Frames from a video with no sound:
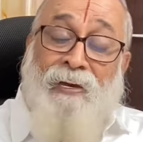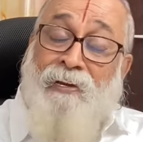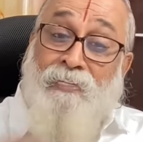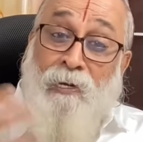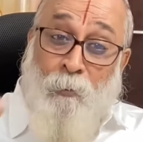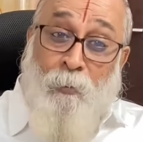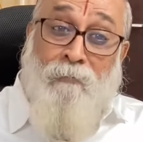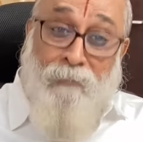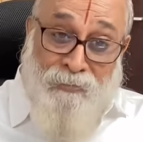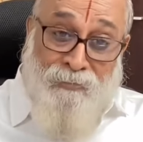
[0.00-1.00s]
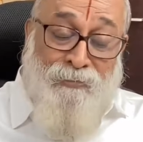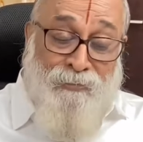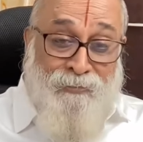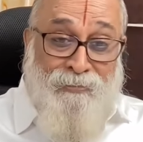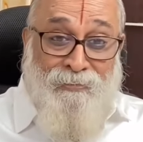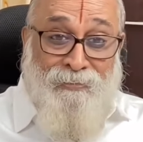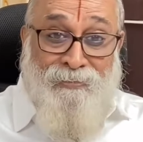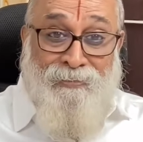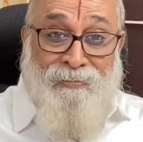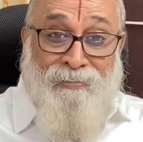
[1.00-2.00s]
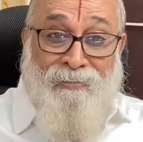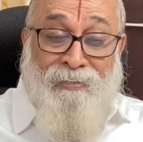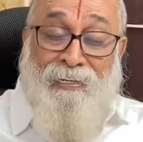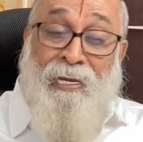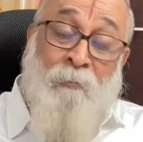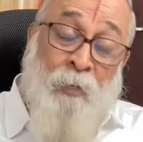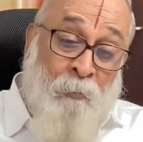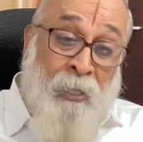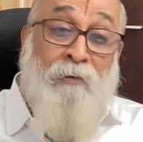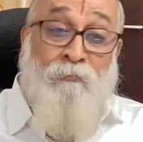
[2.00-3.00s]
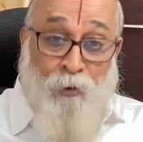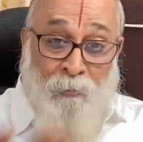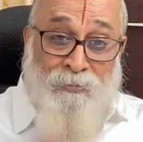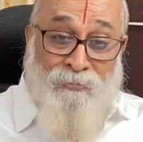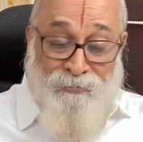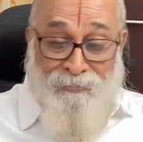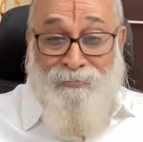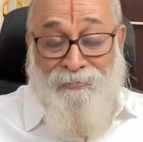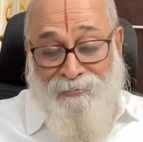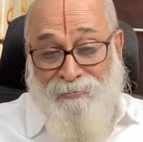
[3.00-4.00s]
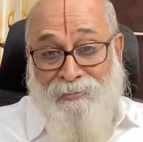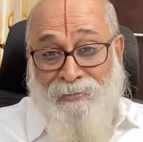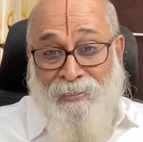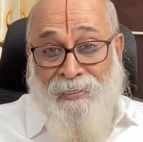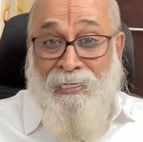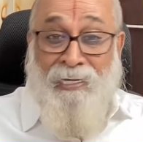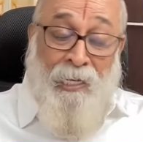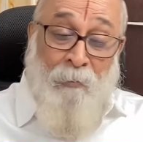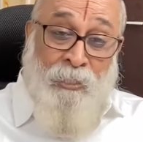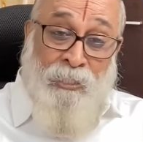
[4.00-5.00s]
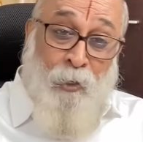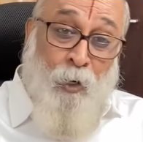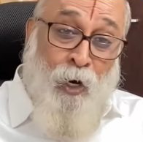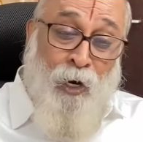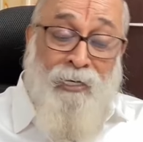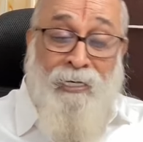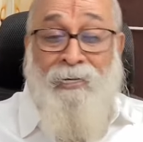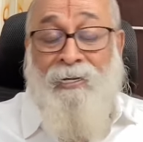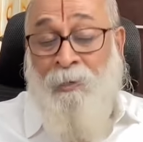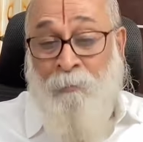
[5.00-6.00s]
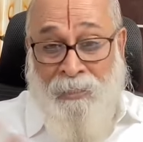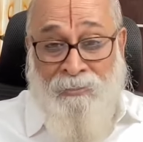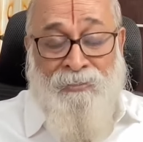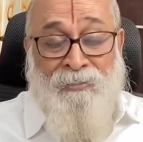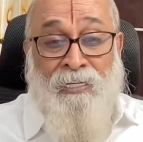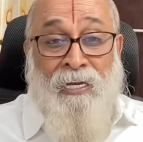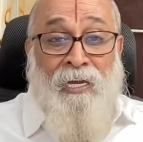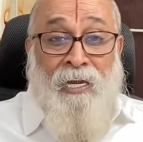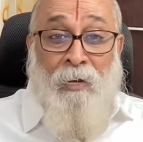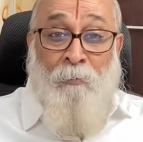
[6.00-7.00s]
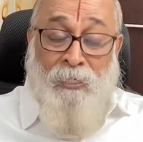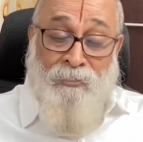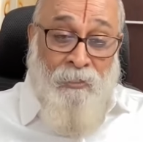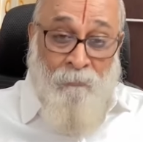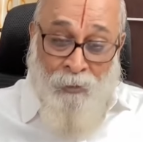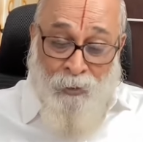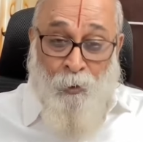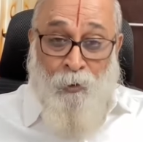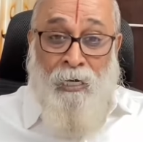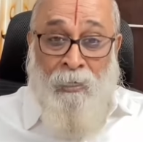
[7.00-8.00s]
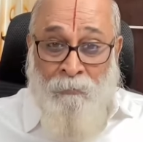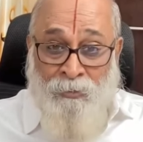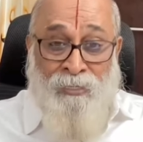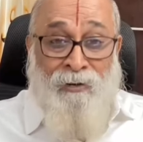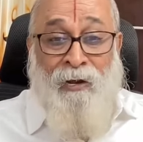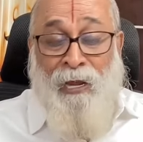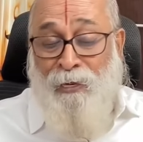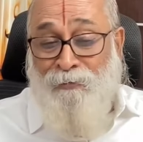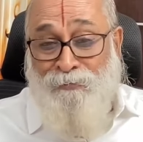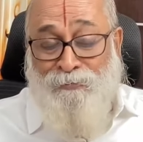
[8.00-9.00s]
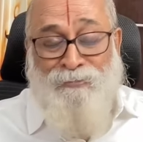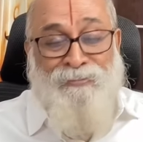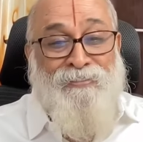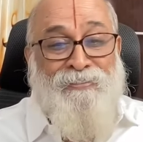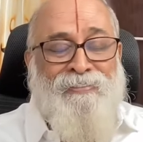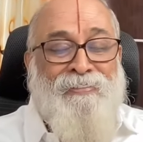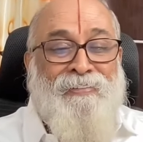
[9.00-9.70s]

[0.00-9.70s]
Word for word: where Tilopa was, came in many forms. He came as a dog, he came as a person without limbs and legs.